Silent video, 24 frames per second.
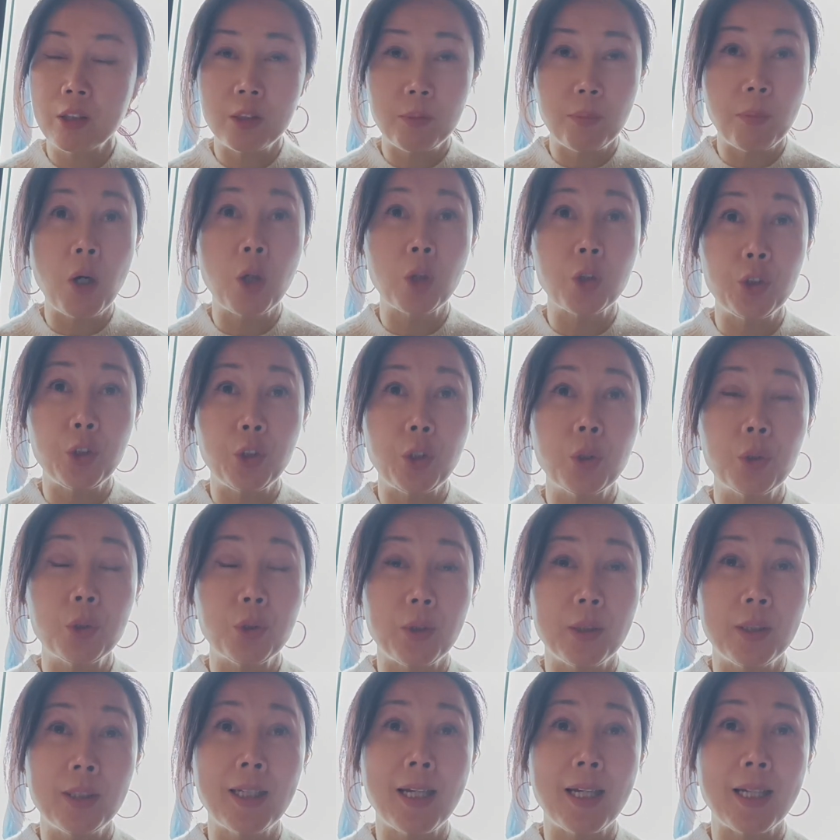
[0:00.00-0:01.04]
small
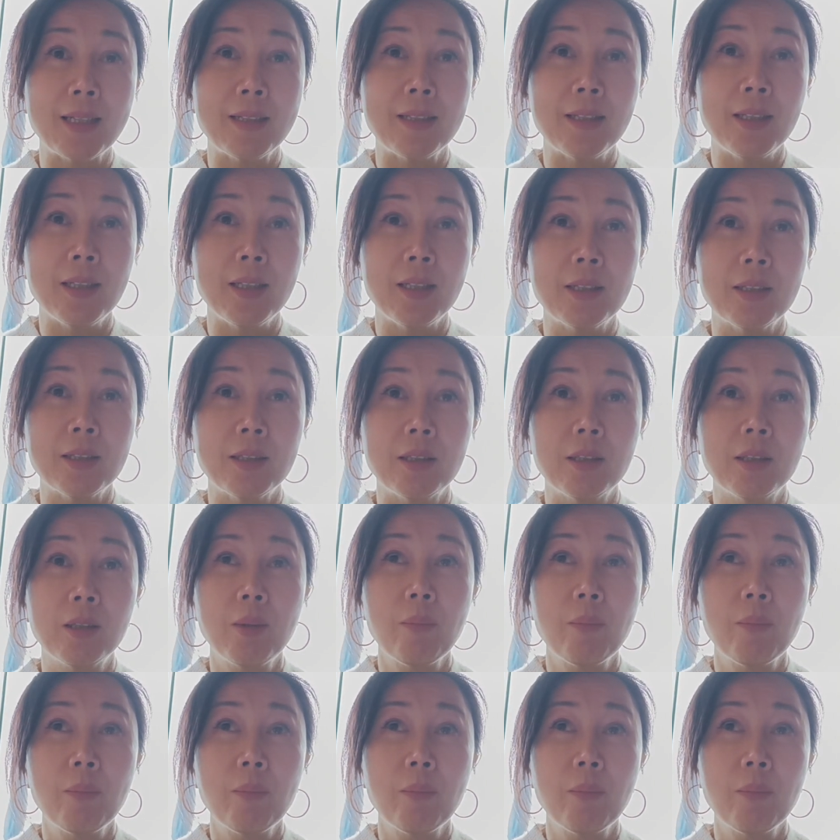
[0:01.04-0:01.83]
children like this.